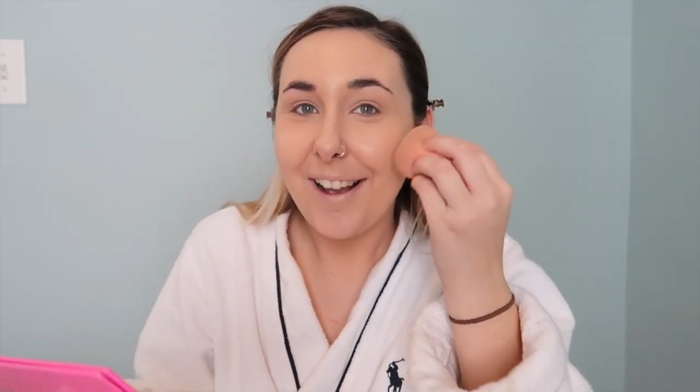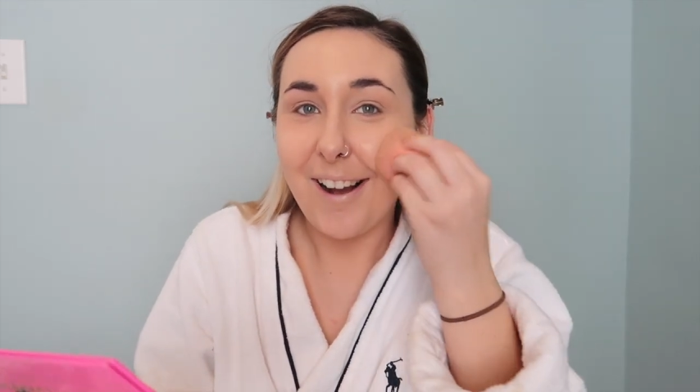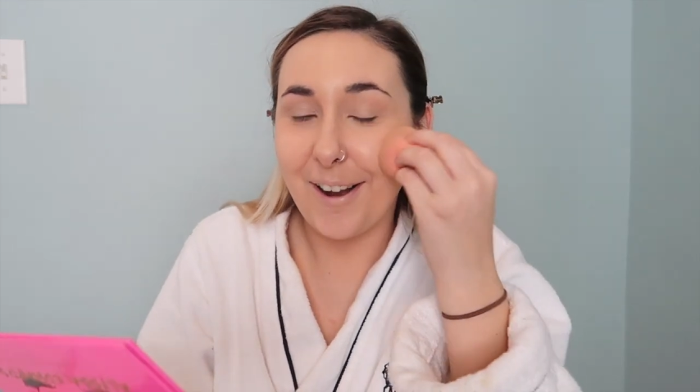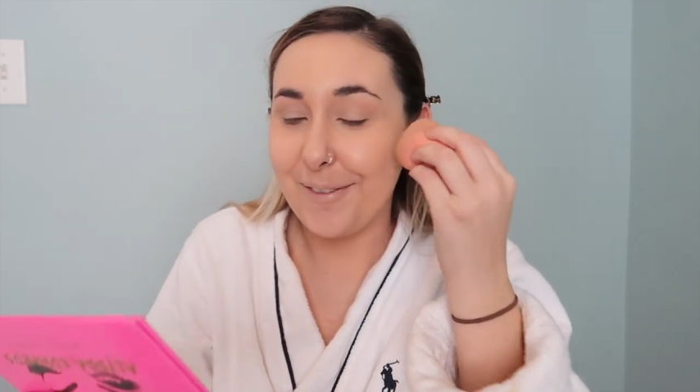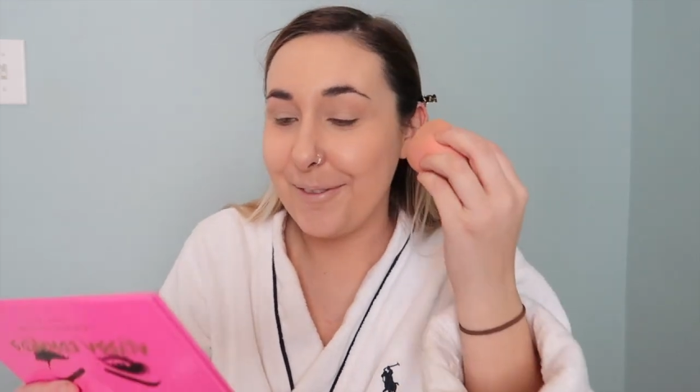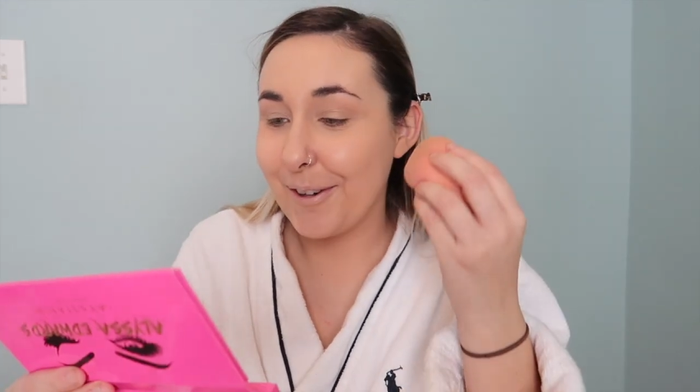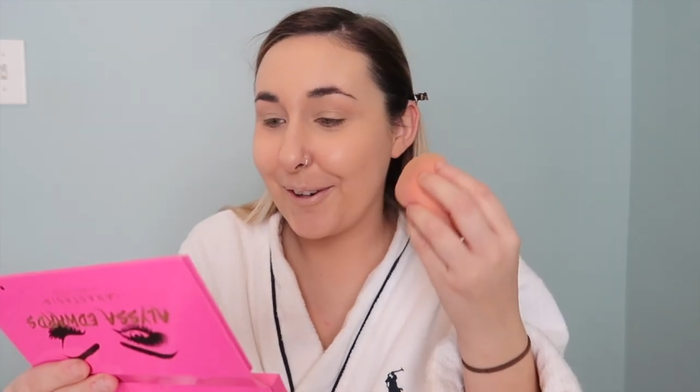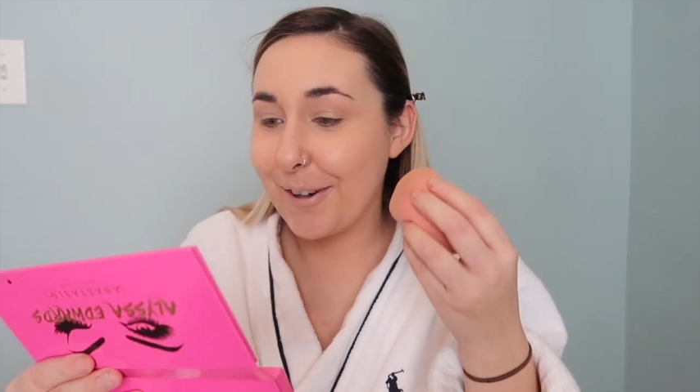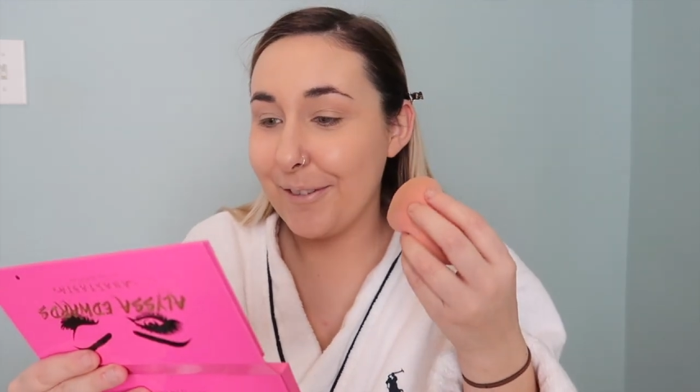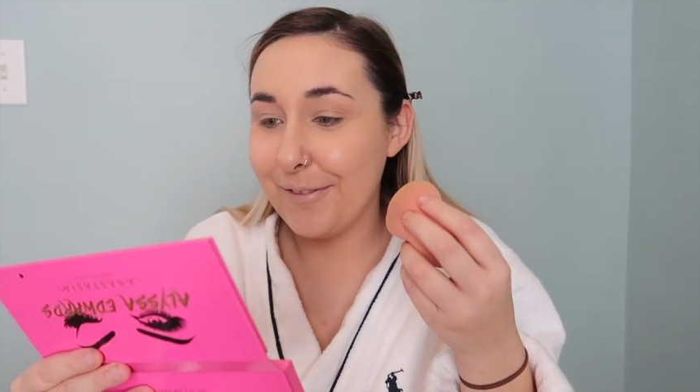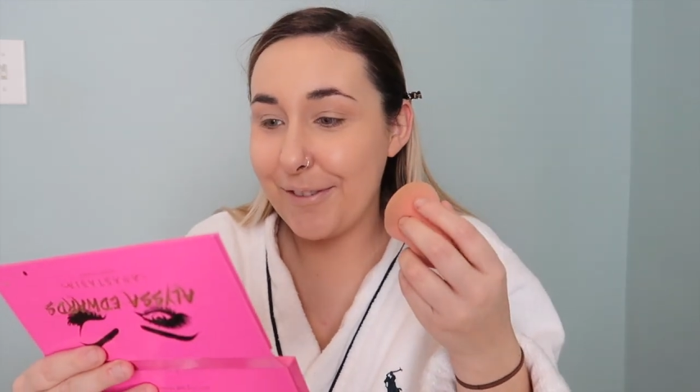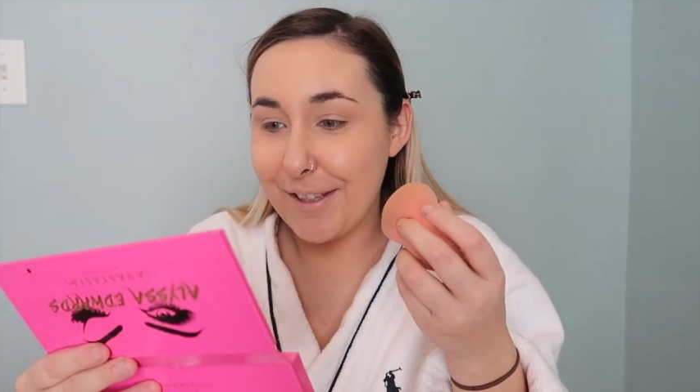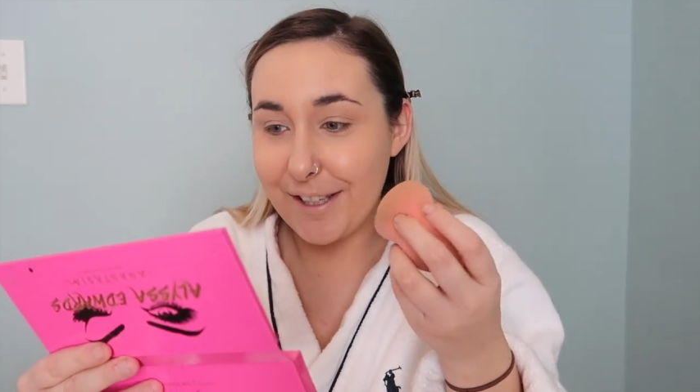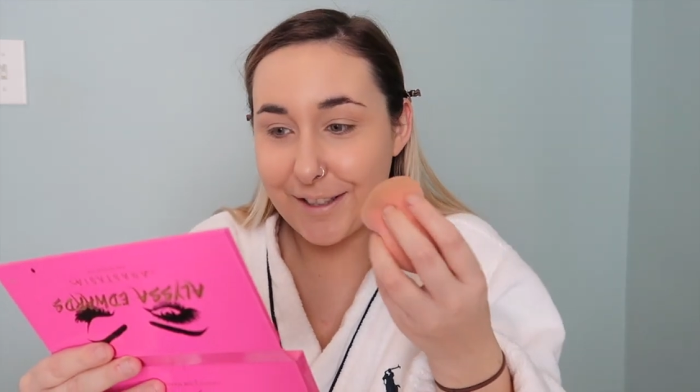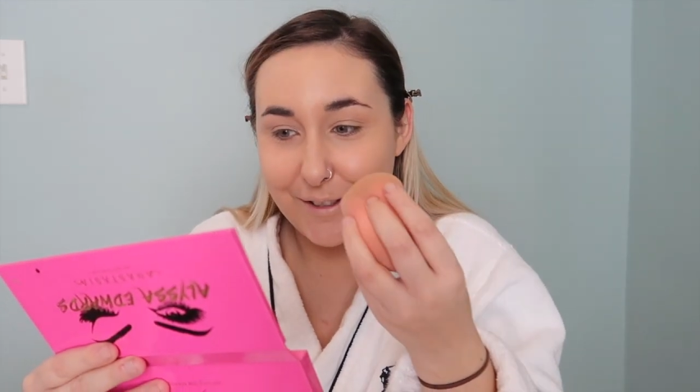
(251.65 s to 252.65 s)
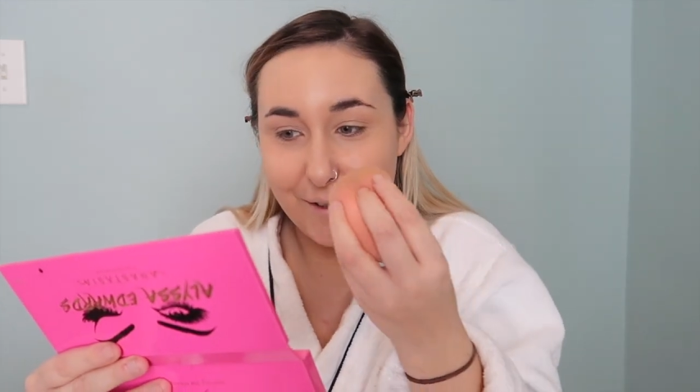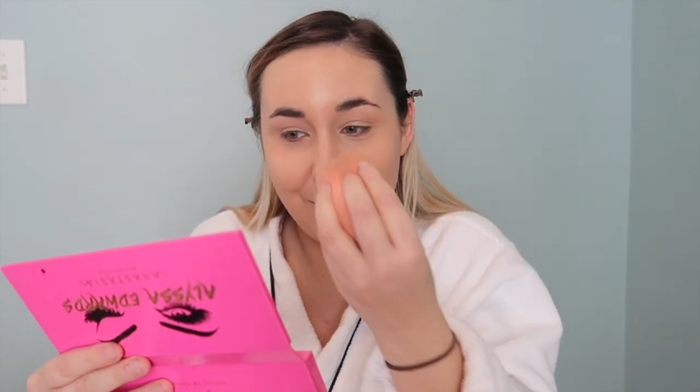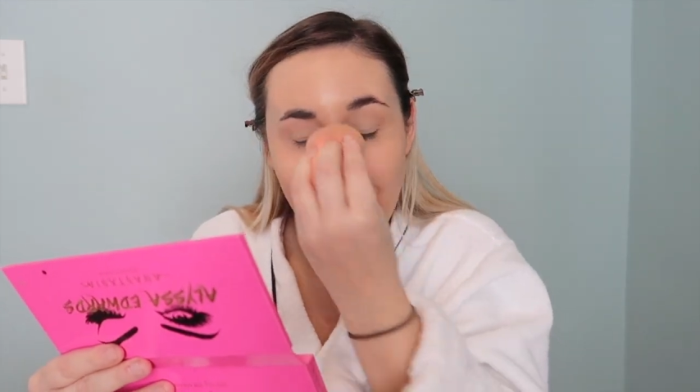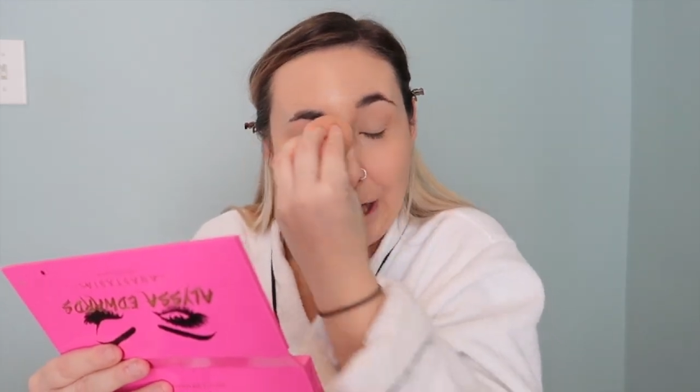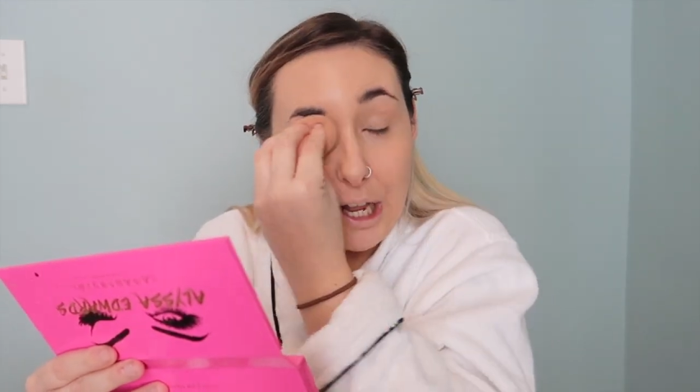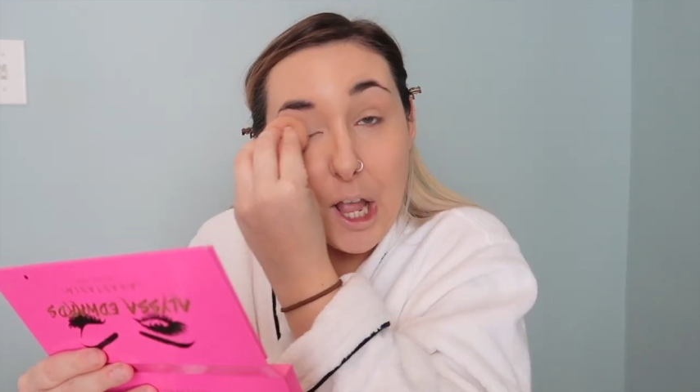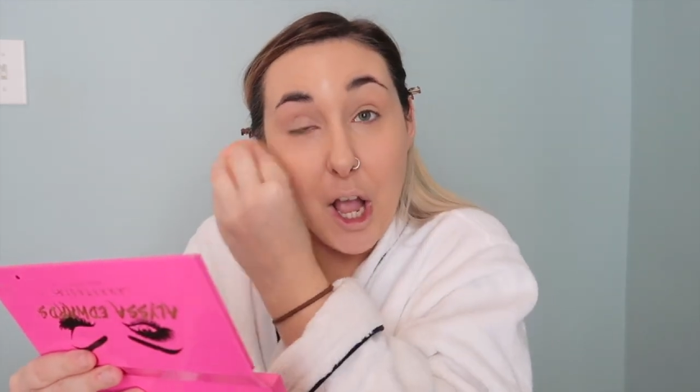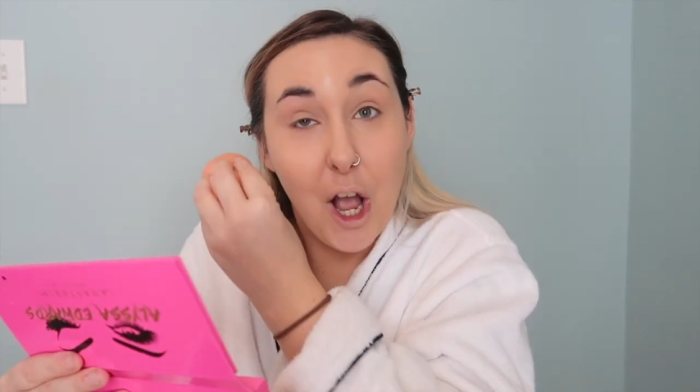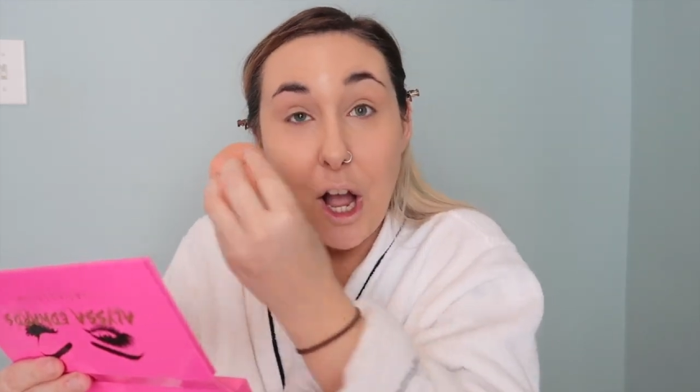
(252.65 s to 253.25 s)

I'm not confident at all. Like,